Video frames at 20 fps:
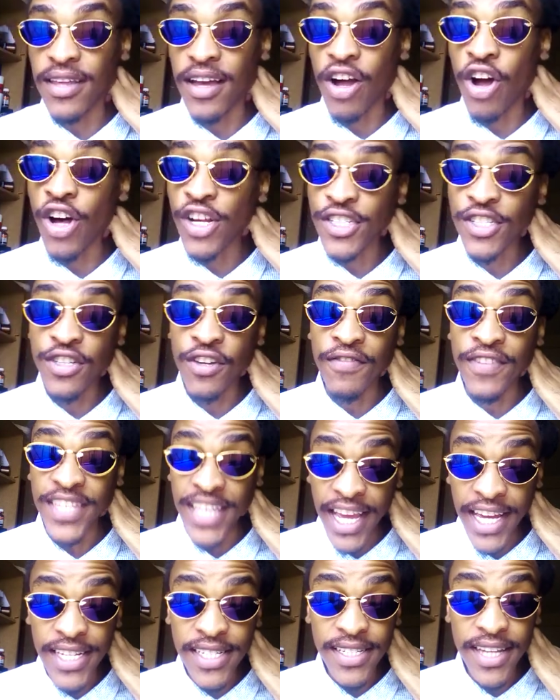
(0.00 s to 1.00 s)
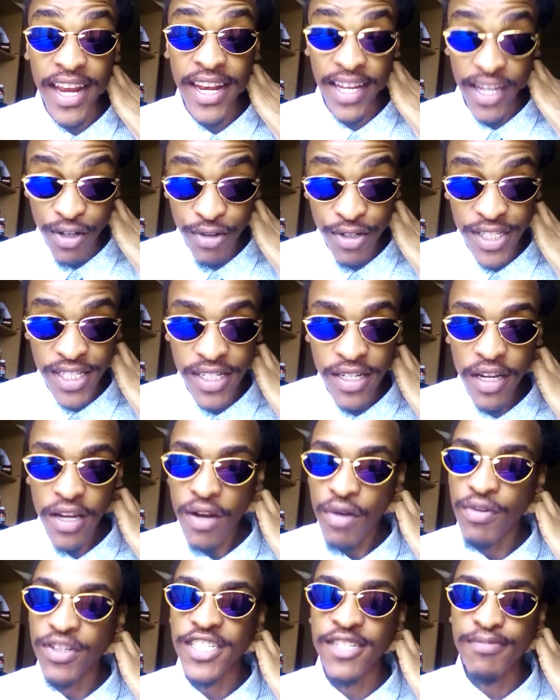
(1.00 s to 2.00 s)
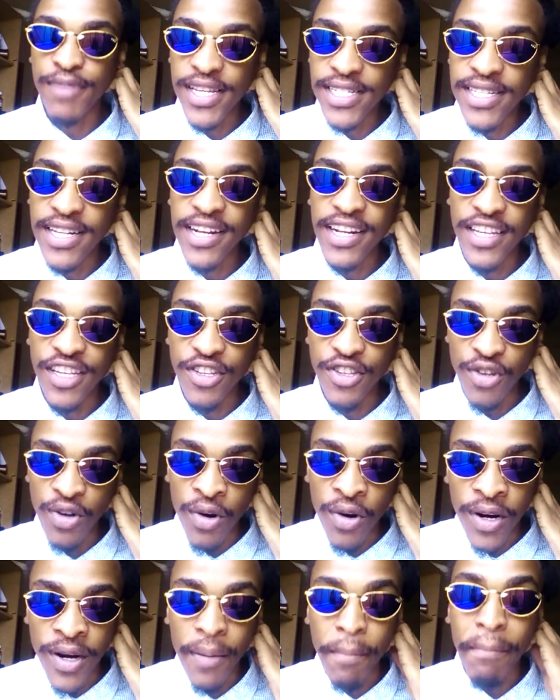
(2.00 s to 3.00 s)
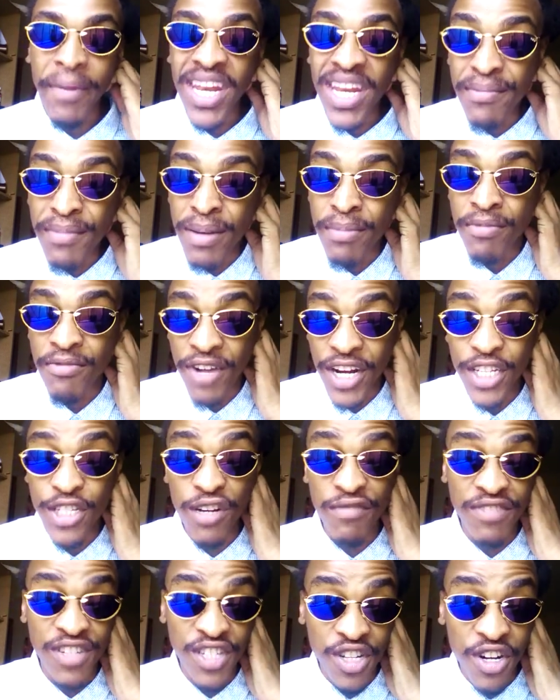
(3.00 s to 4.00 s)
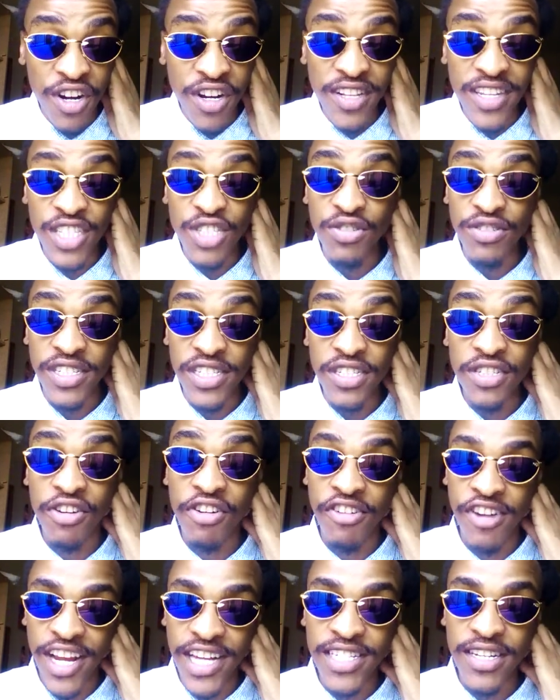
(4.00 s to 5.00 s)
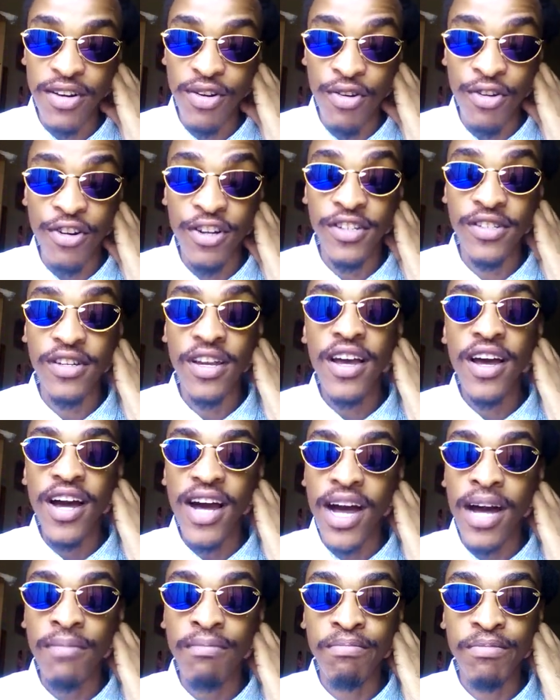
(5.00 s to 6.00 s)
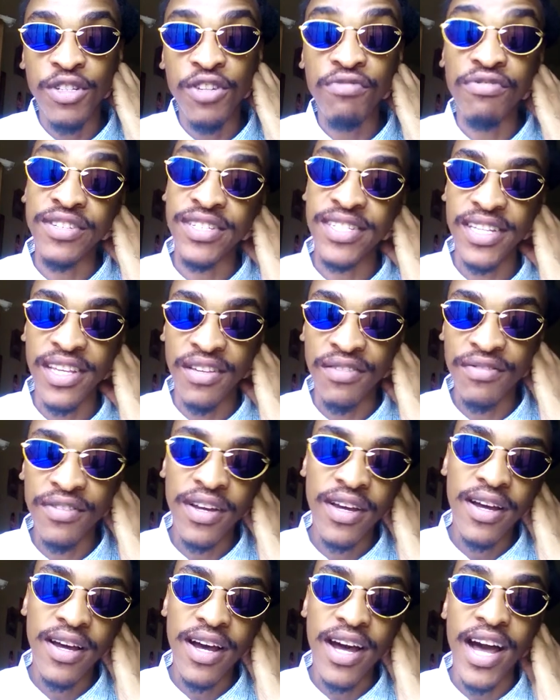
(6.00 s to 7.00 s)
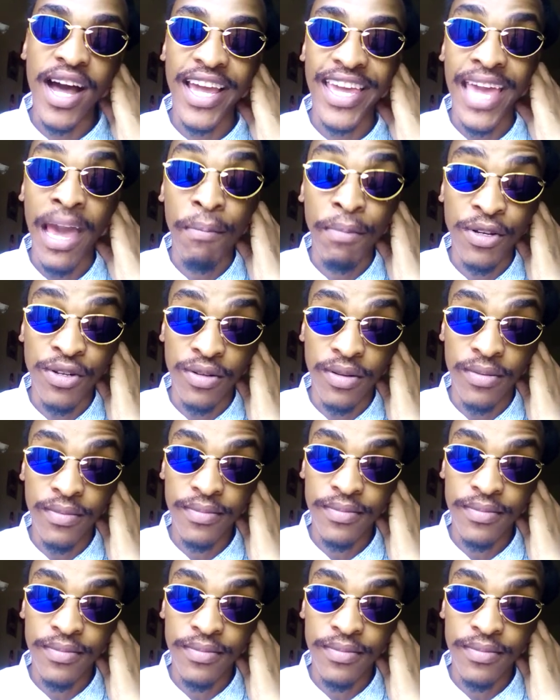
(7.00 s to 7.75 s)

cost of debt and equity, which is basically your minimum rate of return that you need to create in order to receive capital,